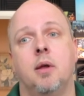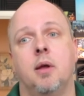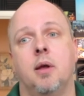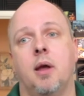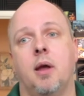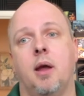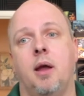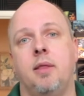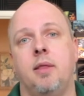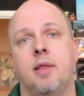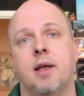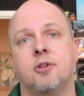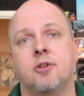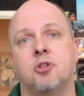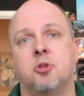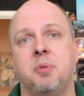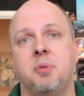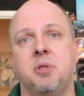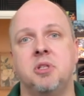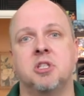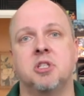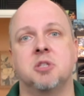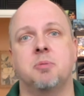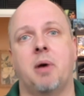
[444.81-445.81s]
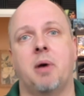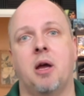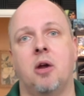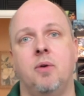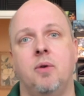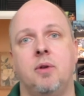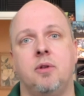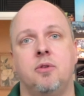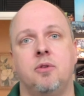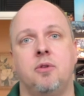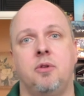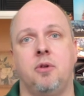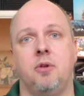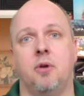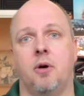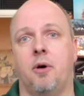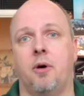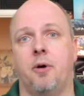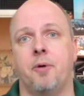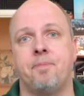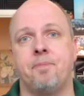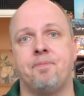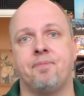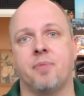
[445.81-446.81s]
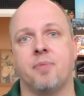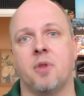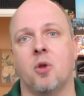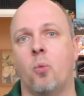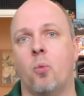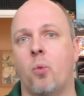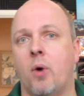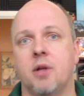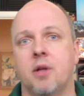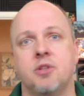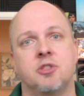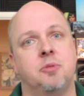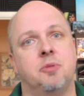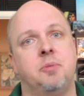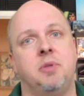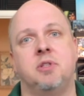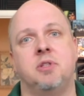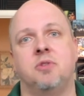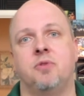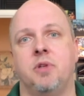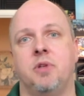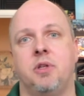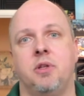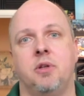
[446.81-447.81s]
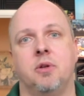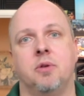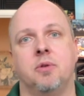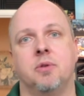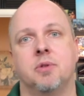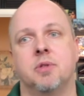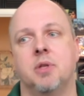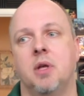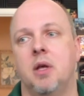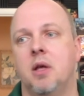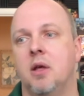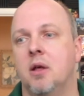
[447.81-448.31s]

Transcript: And that should be inspiring to y'all. Watch some of these videos.